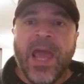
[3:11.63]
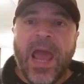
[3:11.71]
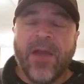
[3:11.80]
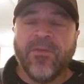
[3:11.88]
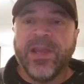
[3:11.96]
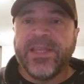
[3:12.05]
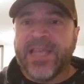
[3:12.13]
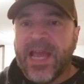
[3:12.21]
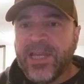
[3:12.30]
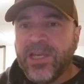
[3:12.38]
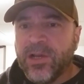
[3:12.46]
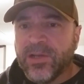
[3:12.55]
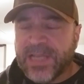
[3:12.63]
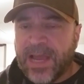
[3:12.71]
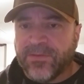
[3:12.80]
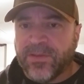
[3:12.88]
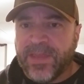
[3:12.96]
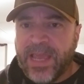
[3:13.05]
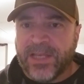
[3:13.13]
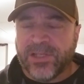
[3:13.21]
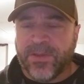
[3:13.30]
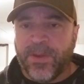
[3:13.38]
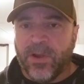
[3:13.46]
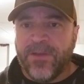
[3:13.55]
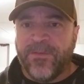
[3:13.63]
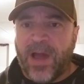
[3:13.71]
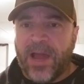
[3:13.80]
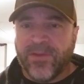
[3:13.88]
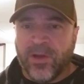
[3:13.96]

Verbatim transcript: Every 10 years after the age of 35,